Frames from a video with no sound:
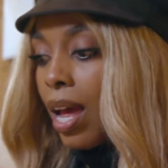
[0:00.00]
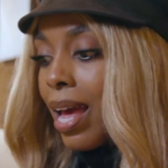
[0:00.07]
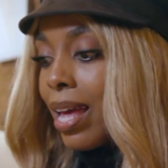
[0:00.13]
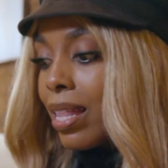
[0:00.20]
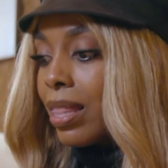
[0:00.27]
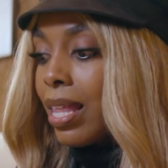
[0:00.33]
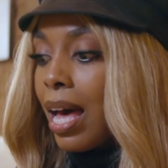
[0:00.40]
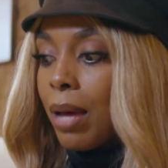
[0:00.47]

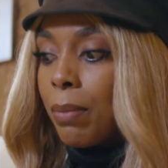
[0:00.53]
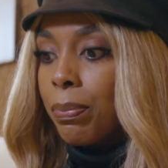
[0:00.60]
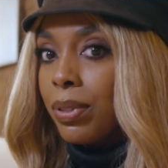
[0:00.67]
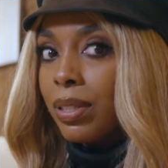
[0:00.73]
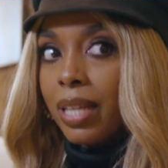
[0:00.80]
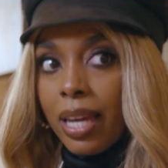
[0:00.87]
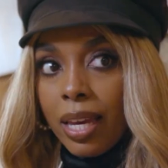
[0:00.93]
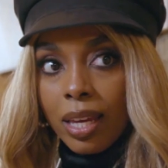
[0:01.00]
And that
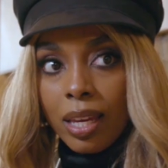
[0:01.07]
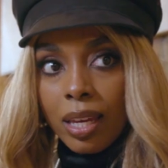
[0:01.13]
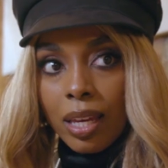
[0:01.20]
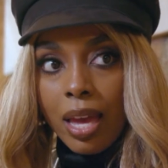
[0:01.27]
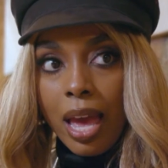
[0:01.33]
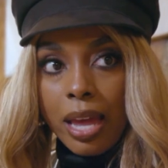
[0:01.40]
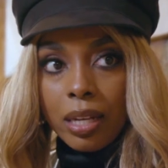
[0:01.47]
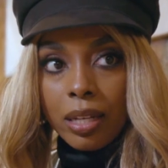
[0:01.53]

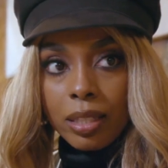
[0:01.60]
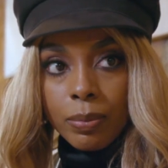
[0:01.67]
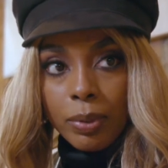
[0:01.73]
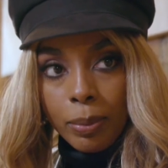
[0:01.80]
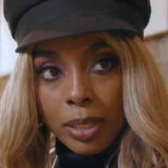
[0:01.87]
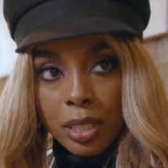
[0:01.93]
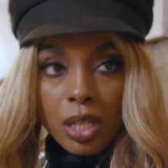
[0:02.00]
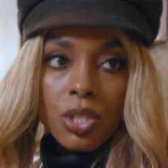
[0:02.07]
play and
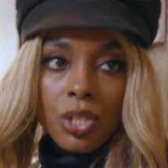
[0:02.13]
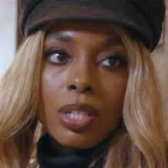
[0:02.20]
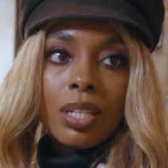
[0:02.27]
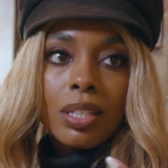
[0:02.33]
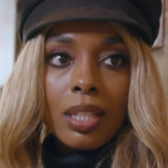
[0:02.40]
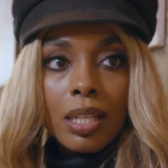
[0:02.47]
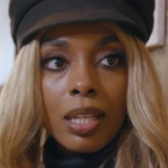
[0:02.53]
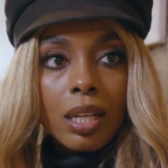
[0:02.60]
experimentation
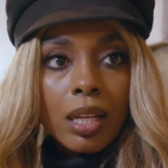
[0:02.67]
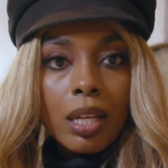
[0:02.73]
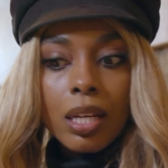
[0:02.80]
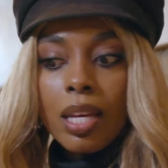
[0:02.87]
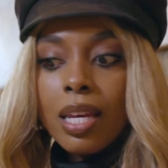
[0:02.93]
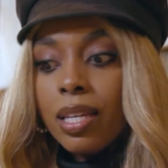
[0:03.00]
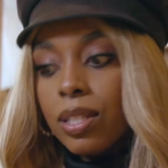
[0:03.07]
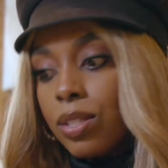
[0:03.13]
and leading
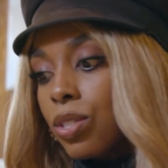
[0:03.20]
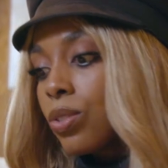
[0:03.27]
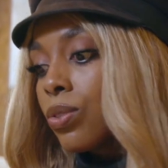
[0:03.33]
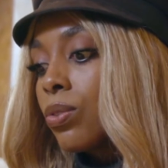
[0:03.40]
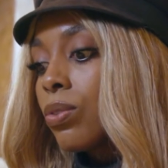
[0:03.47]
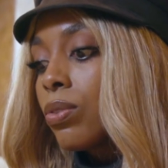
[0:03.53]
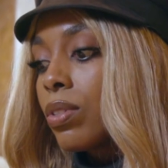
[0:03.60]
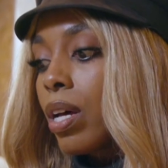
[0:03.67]

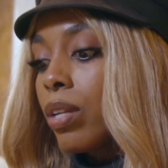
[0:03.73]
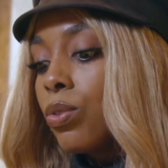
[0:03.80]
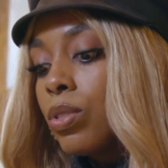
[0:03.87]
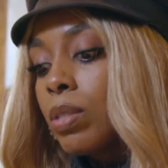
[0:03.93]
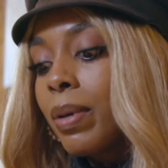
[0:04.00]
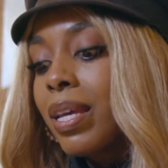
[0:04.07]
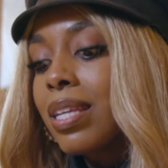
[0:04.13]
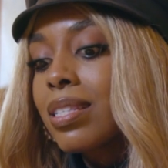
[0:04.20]
into a new
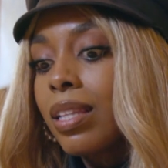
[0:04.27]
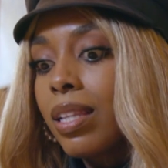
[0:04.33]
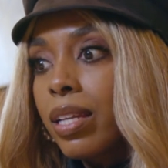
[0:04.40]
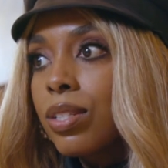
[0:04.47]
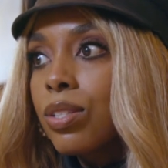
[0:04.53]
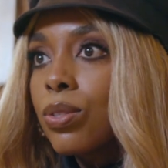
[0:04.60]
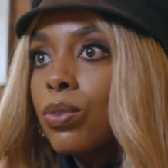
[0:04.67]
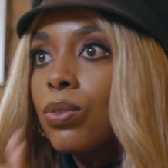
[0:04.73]
space
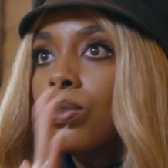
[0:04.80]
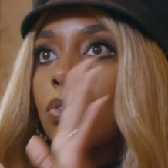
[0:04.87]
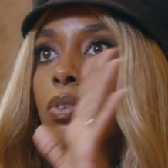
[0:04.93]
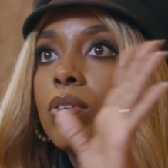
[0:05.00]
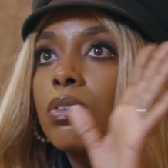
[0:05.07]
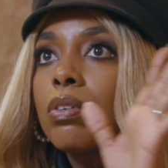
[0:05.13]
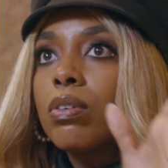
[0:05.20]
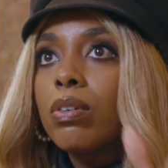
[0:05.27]
led to
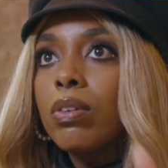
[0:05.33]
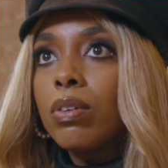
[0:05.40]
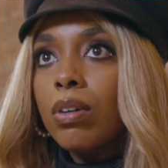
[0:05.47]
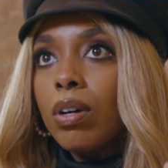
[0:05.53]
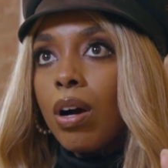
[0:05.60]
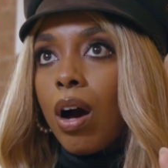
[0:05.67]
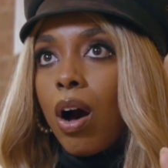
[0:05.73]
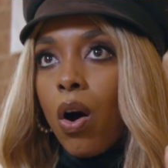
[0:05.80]

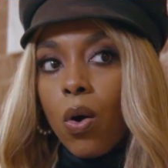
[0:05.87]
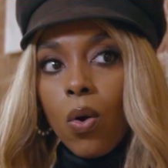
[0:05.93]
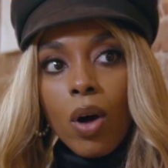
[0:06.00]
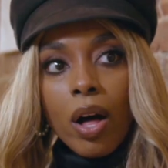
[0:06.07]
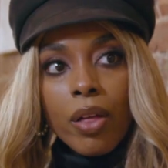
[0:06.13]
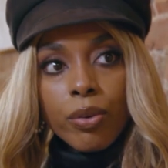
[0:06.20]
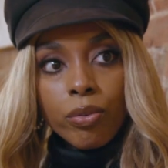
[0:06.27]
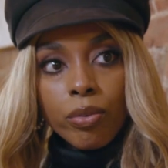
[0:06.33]
a whole
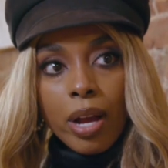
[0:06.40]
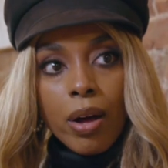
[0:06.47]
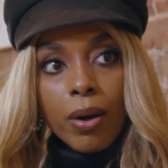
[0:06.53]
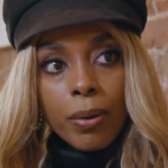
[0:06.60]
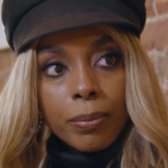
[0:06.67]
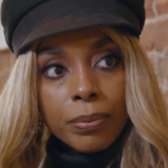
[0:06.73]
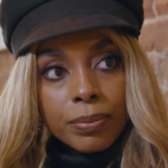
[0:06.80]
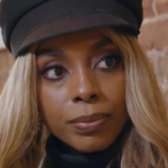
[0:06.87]
other realm.